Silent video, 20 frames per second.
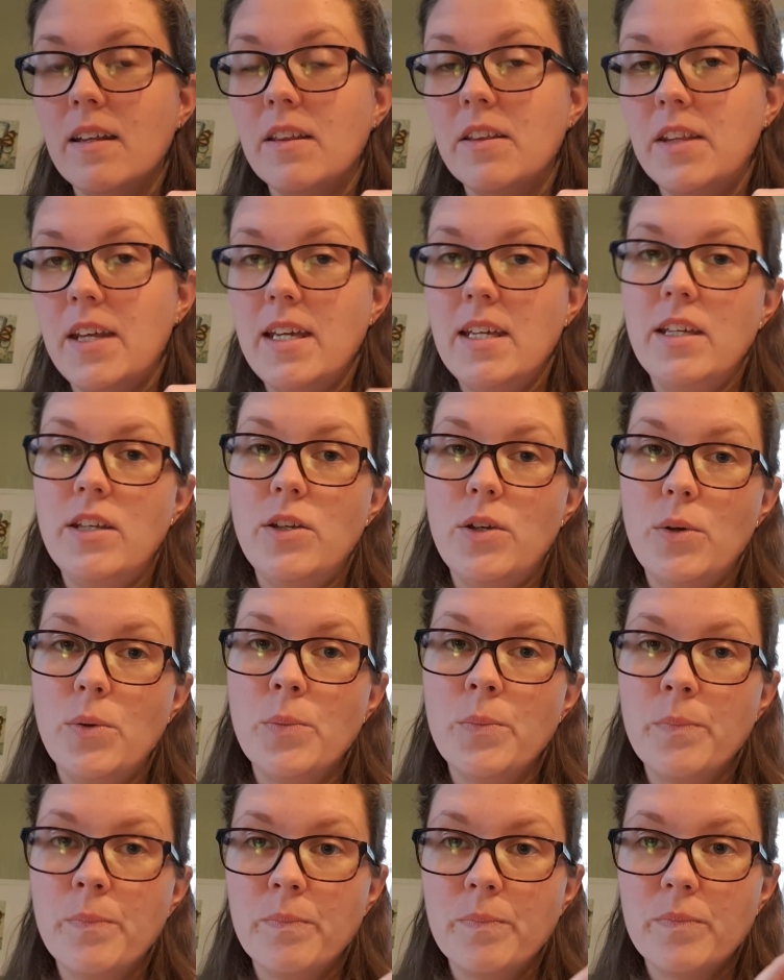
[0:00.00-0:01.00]
thank you
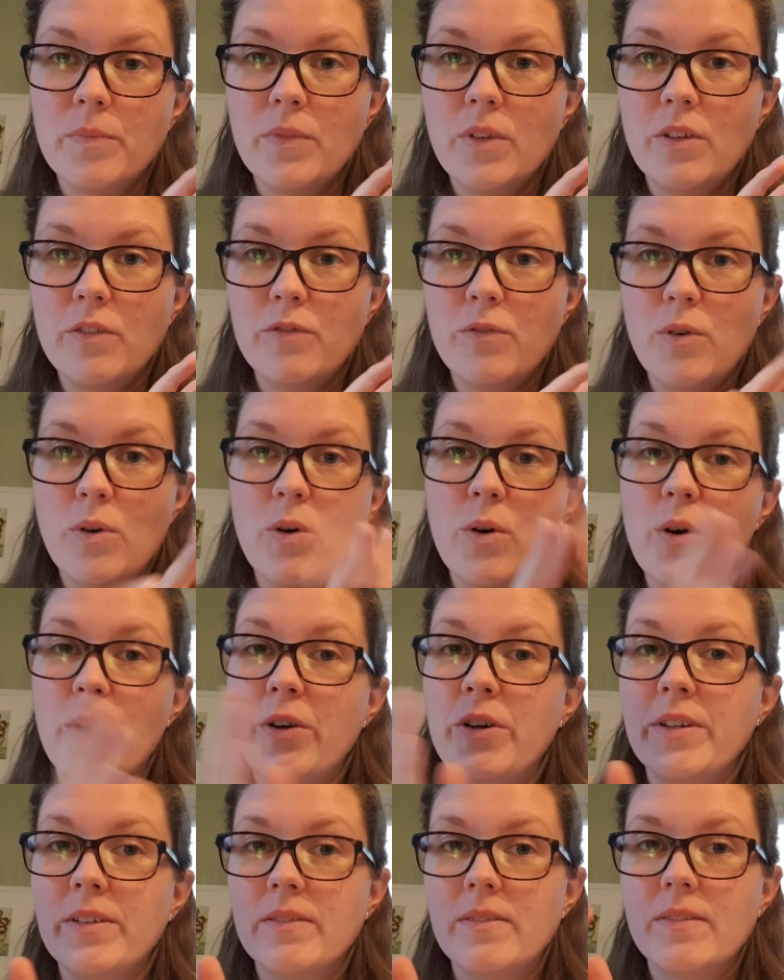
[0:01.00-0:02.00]

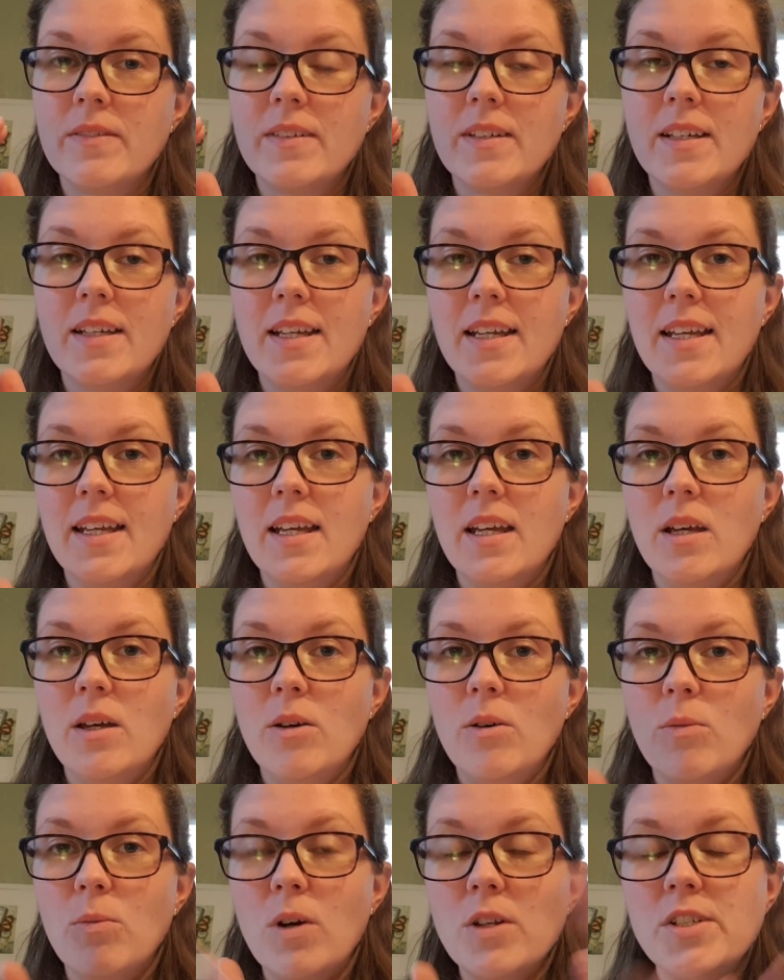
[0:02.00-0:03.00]
for
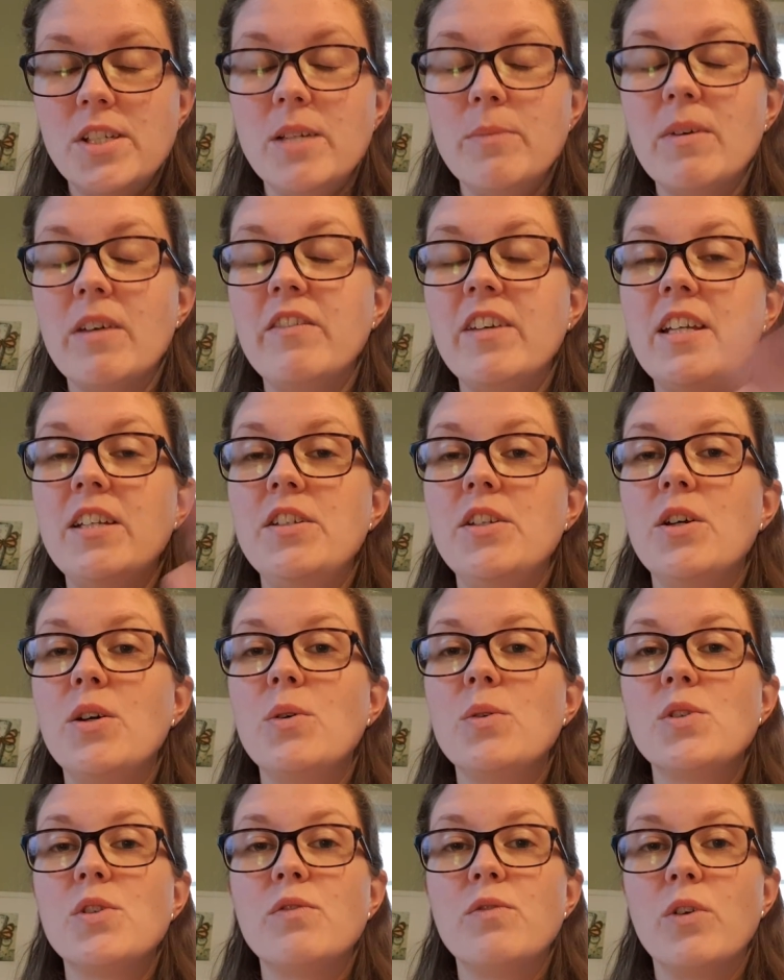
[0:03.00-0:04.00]
watching my
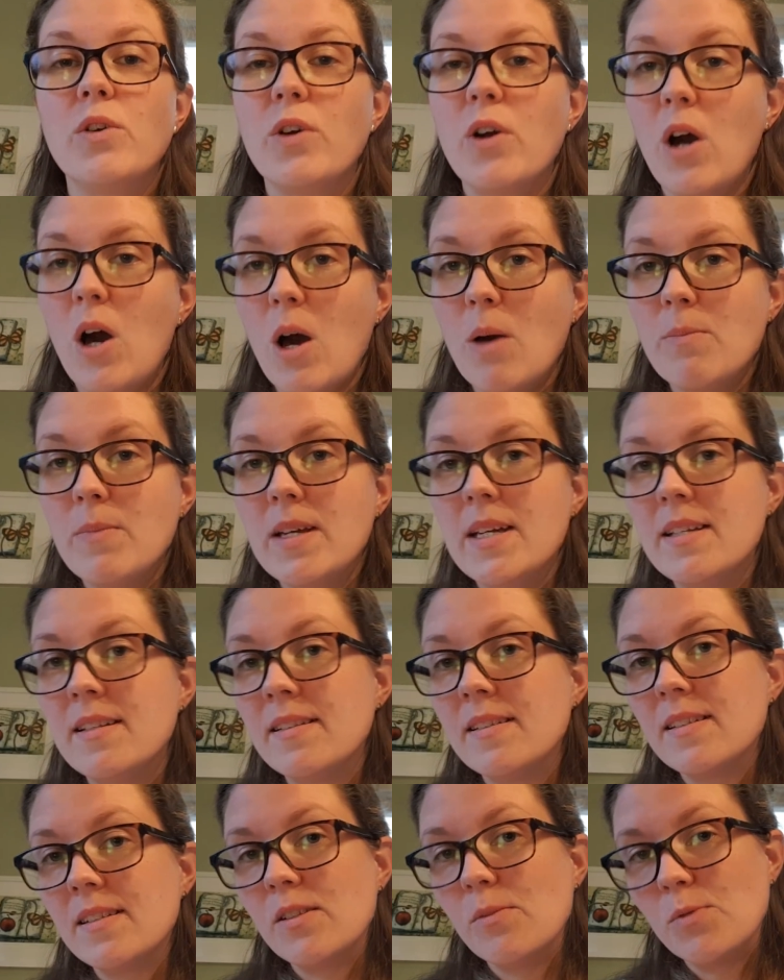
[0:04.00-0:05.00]
videos, for
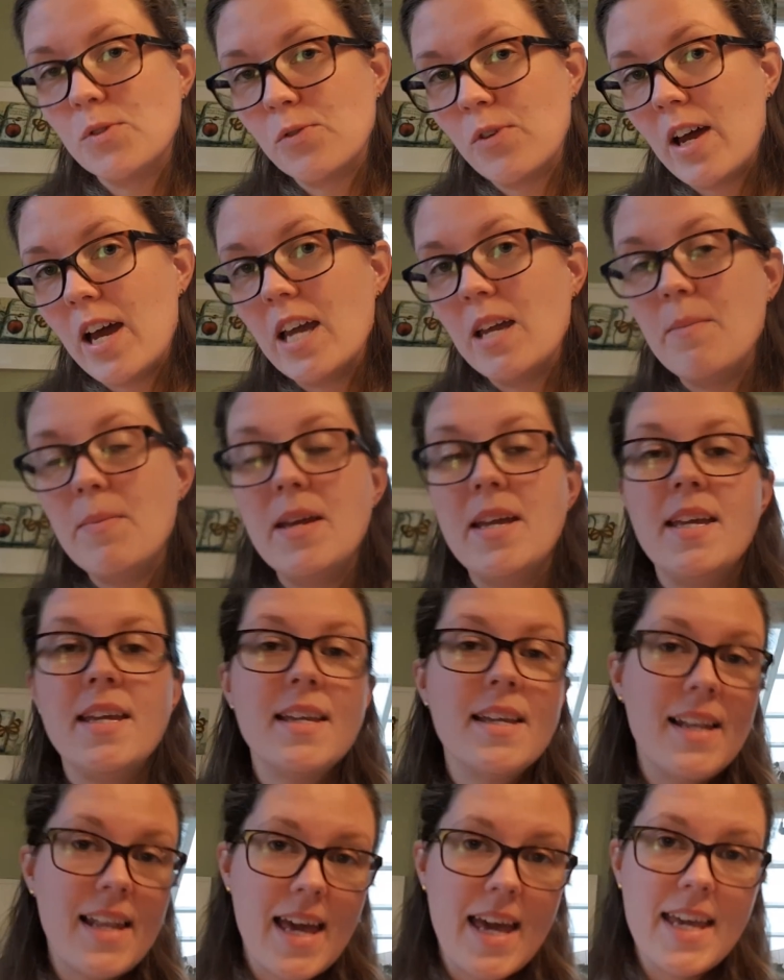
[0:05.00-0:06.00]
comments,
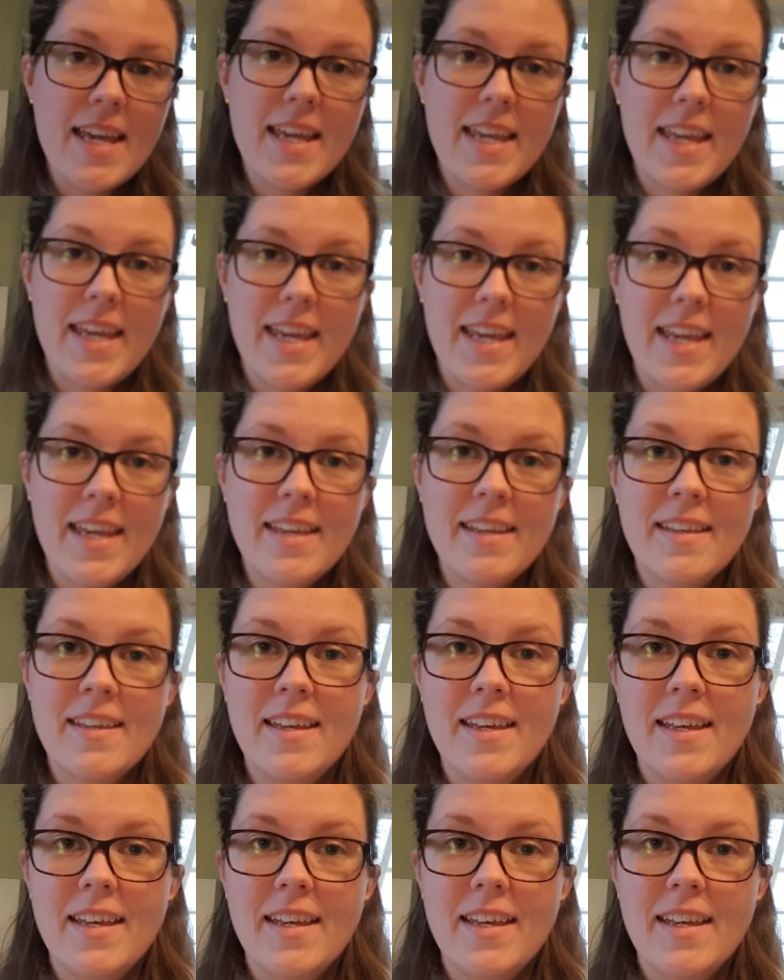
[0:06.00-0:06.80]
subscribing, liking.